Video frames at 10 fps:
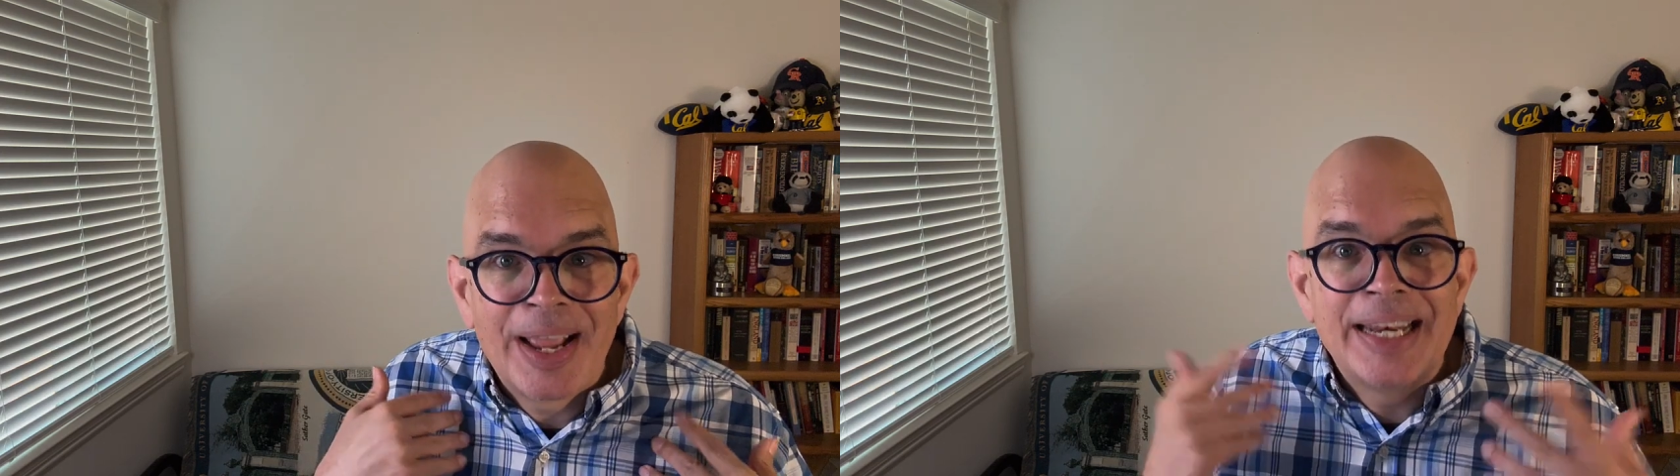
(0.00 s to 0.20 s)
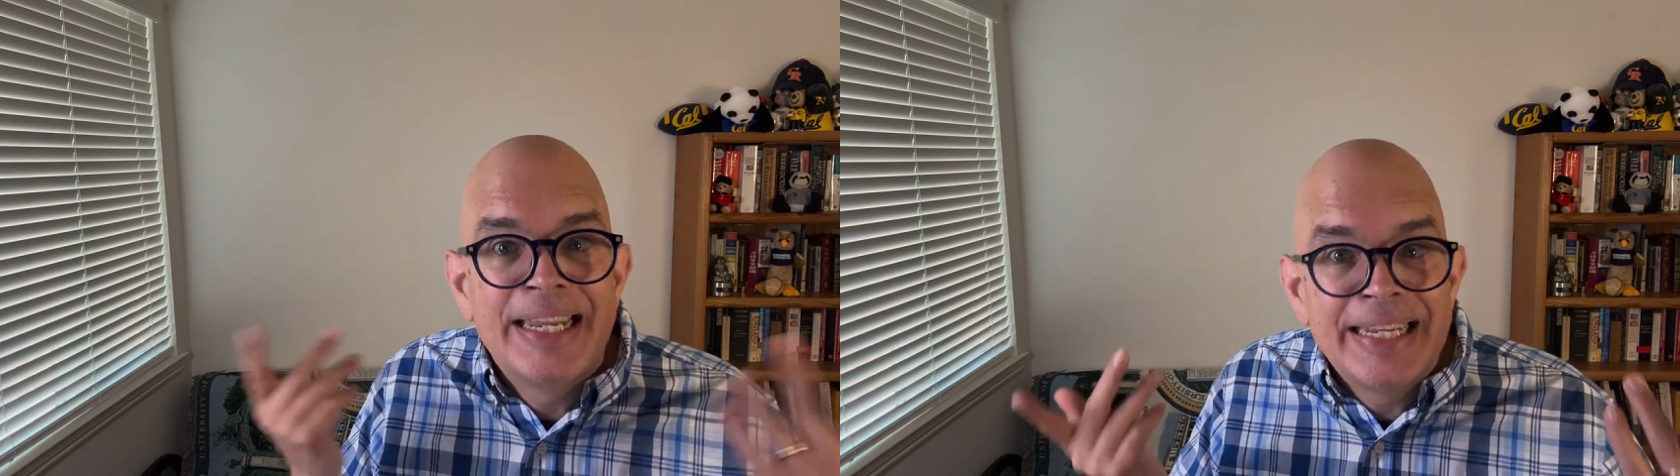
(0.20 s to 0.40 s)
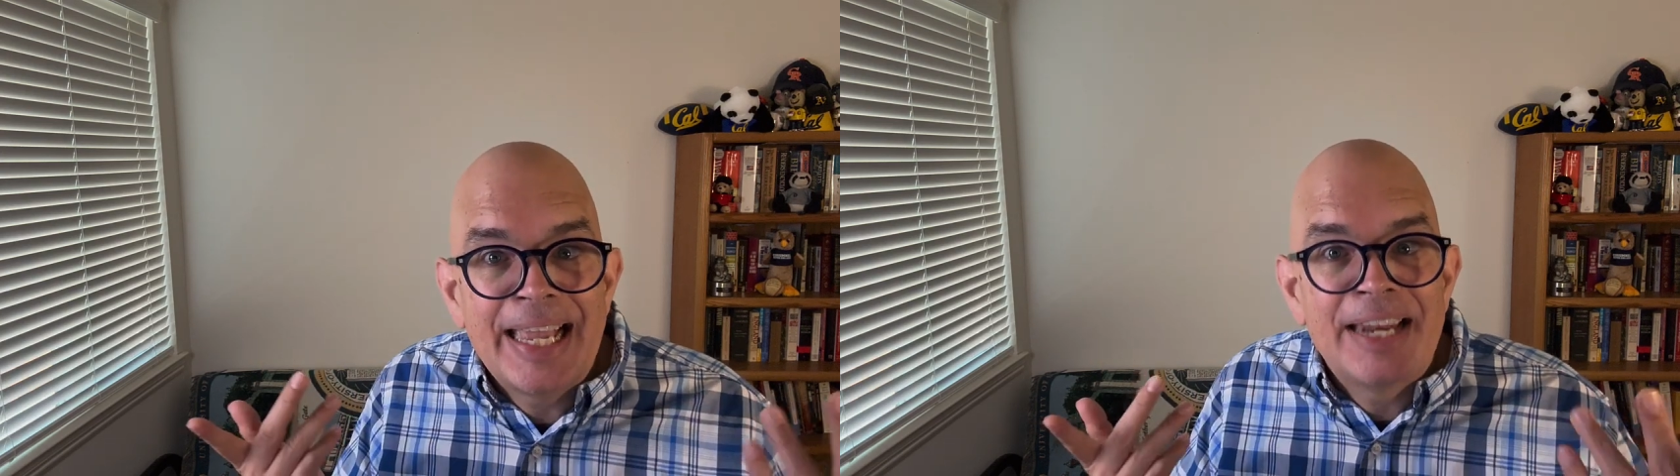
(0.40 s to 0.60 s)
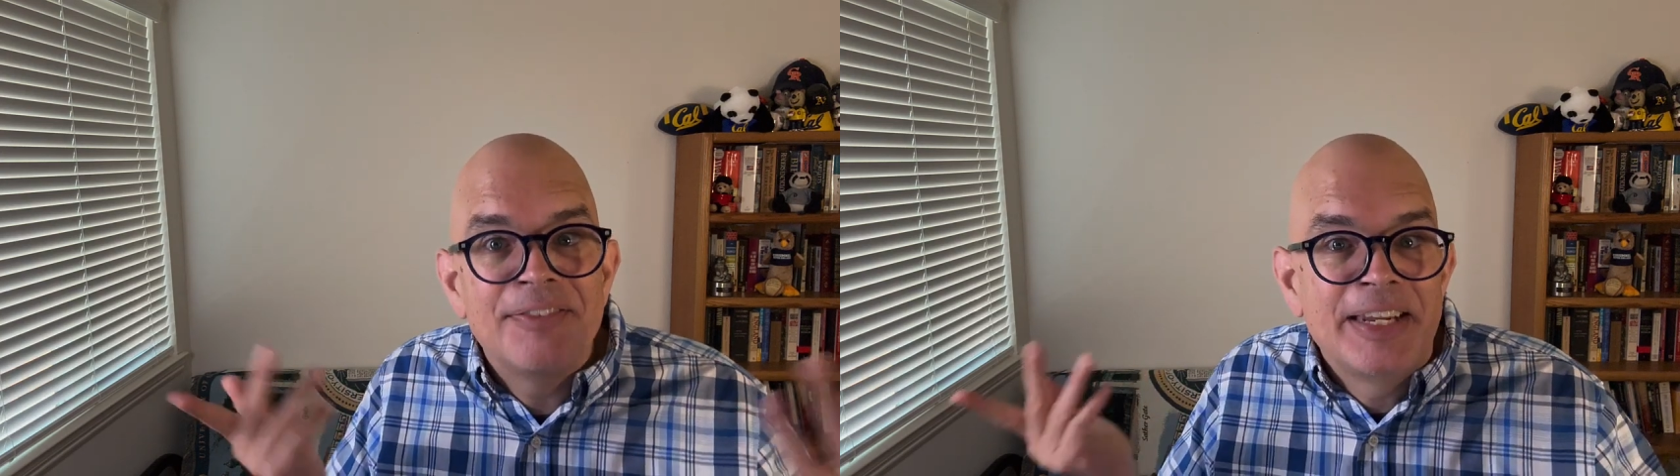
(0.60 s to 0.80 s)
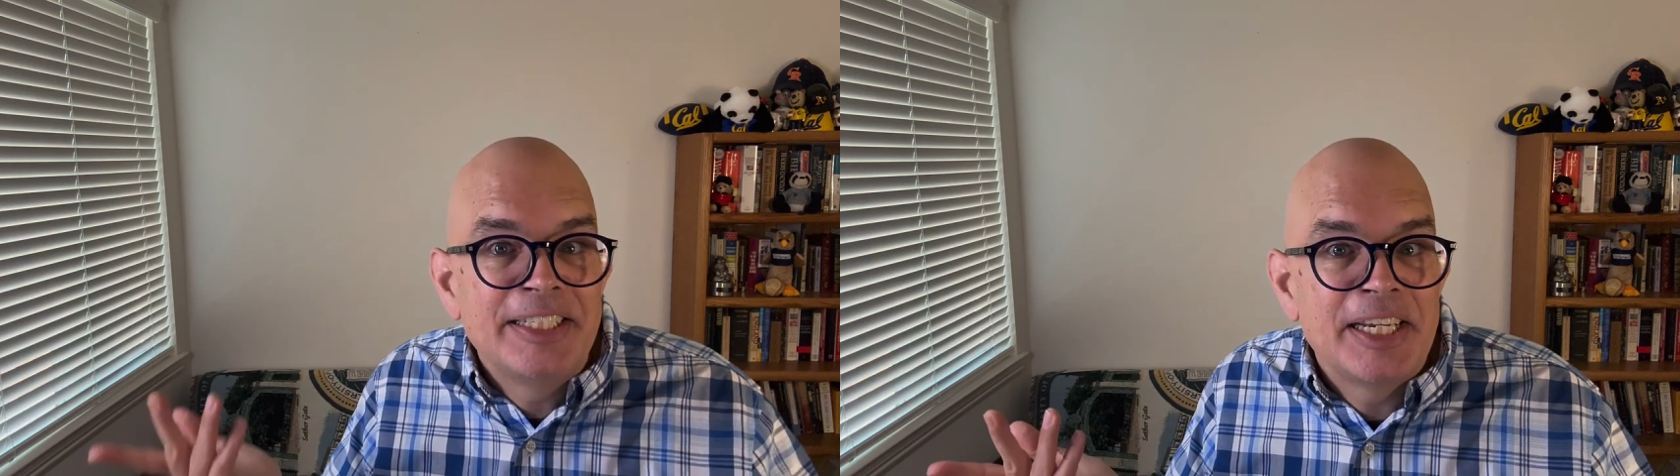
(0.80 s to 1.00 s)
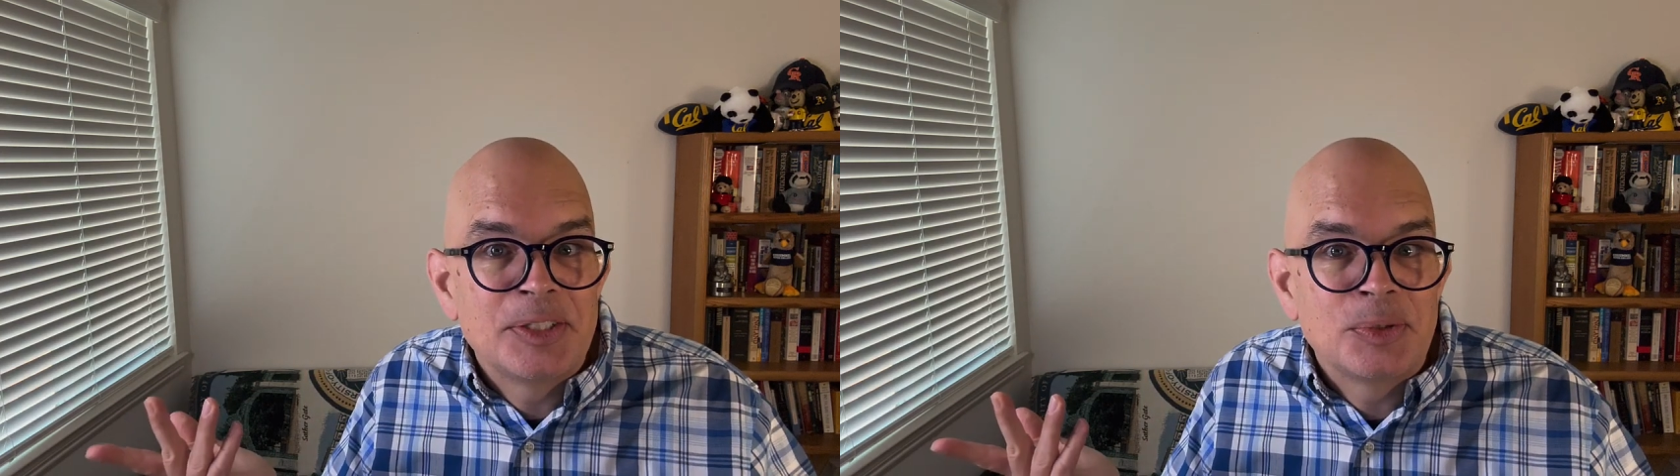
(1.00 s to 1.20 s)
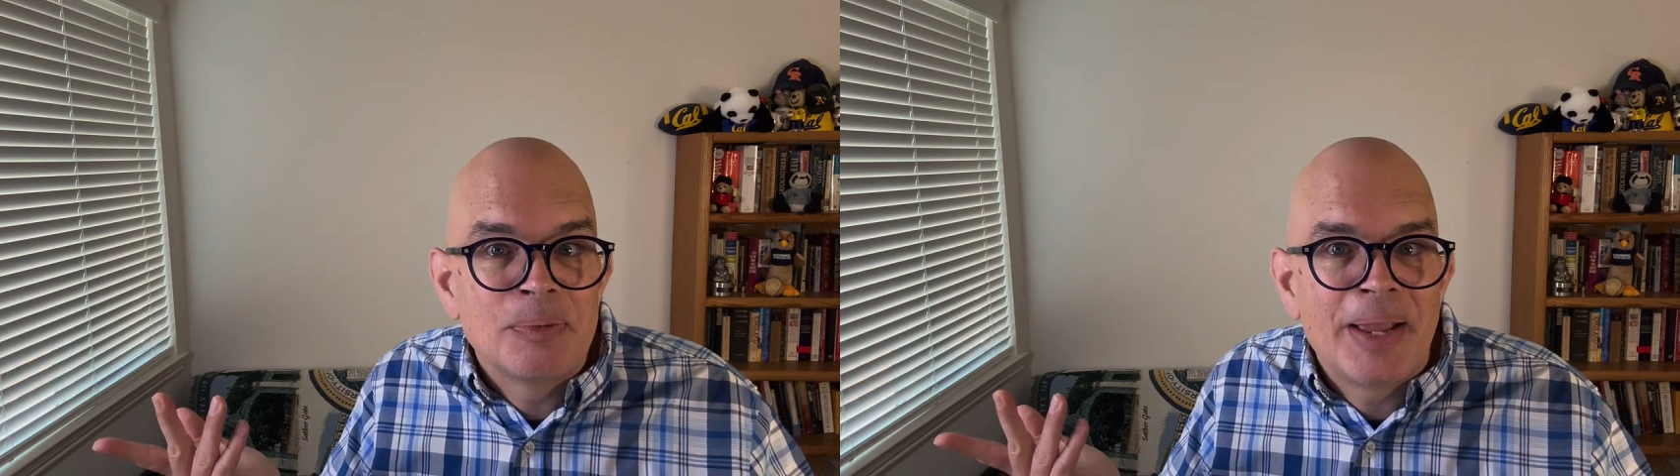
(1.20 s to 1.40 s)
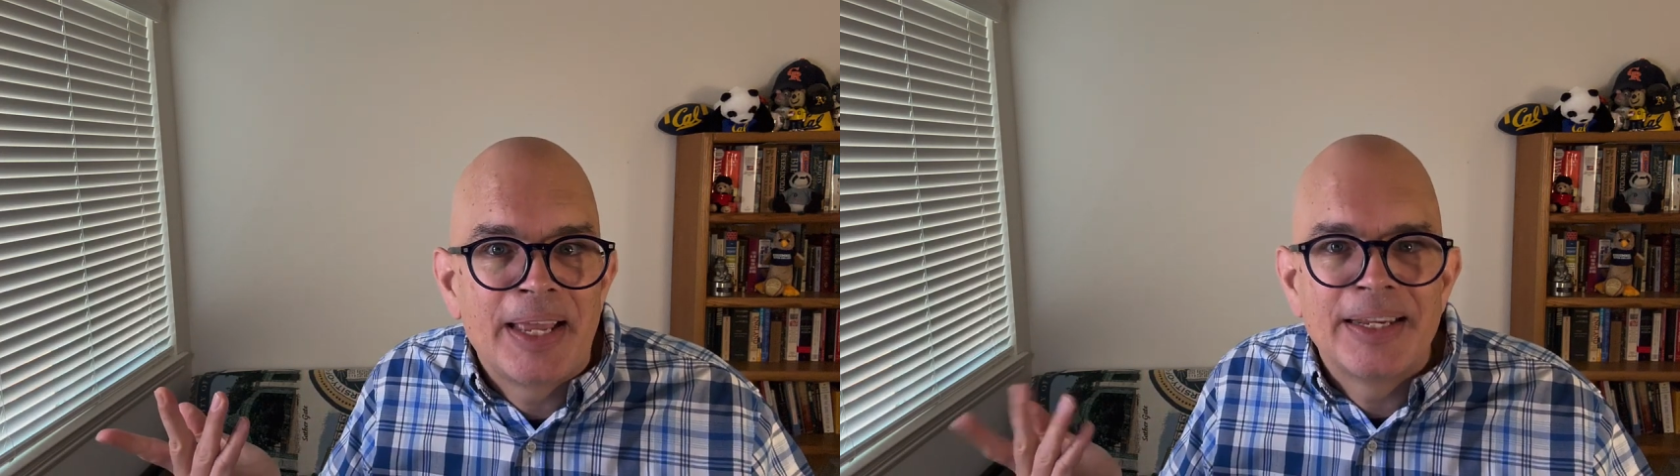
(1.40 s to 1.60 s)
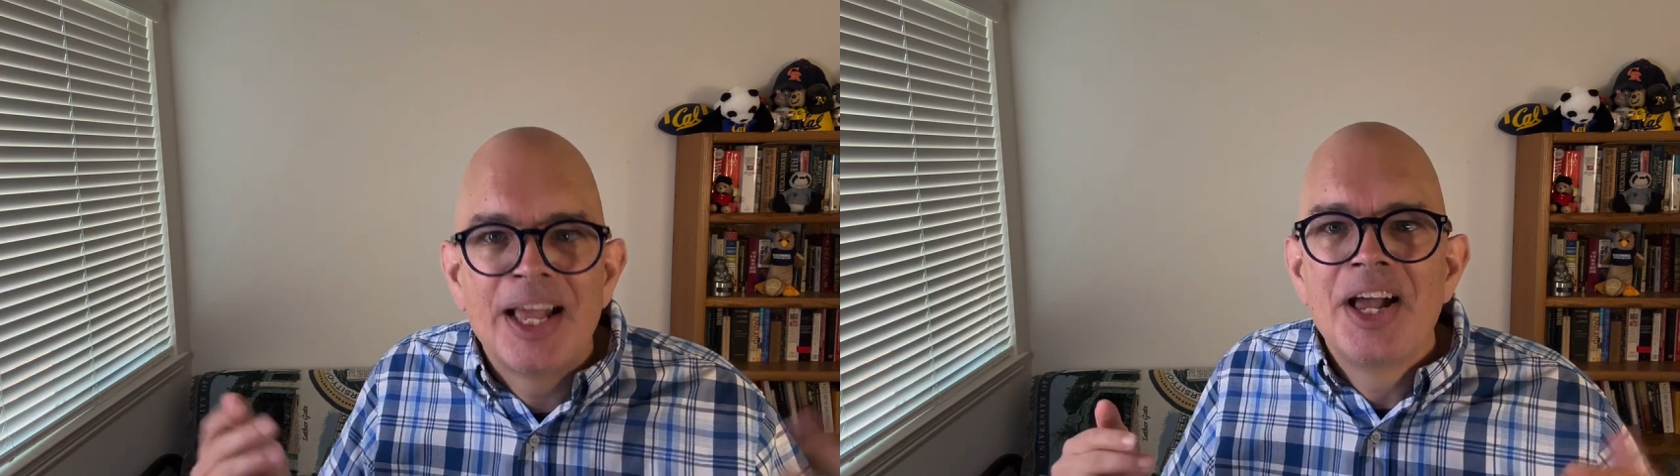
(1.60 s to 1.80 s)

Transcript: and indicate if any changes were made.